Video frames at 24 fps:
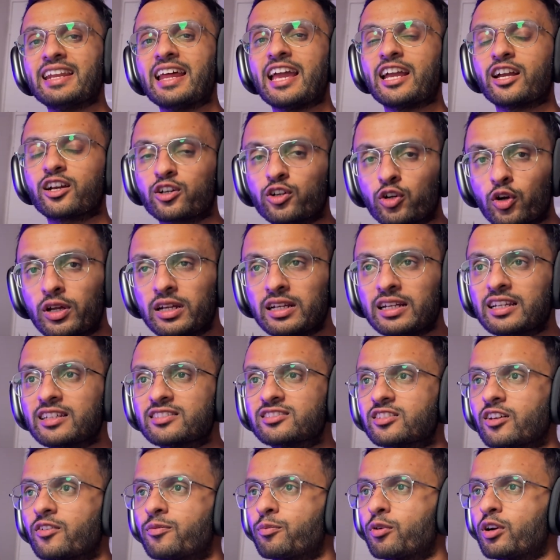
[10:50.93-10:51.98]
a growing
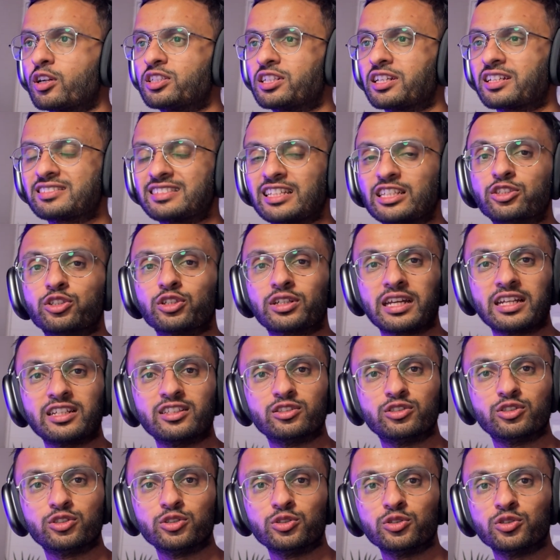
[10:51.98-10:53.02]
list of projects that you can
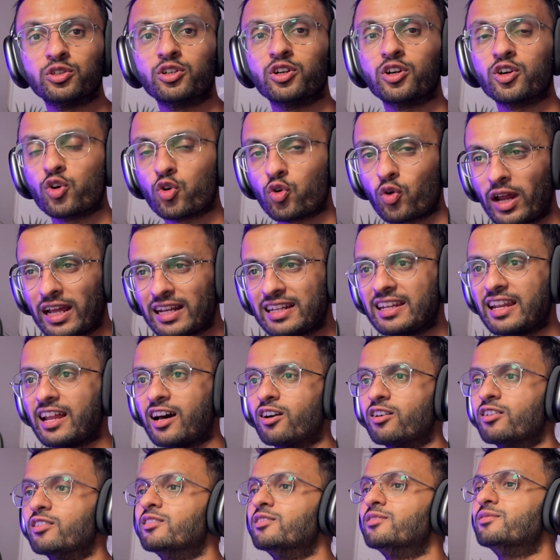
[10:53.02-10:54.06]
do right
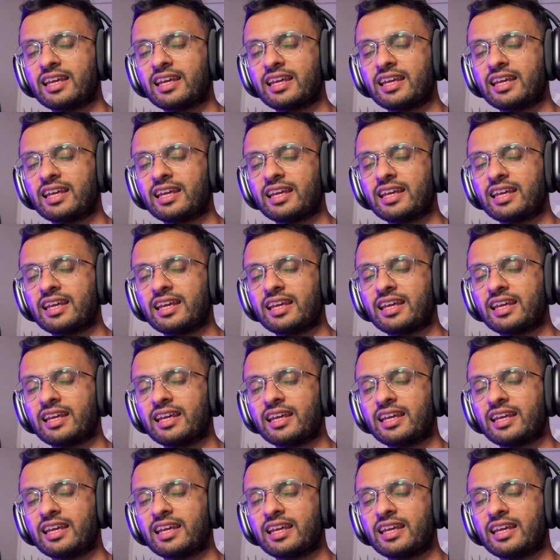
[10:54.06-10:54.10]
now.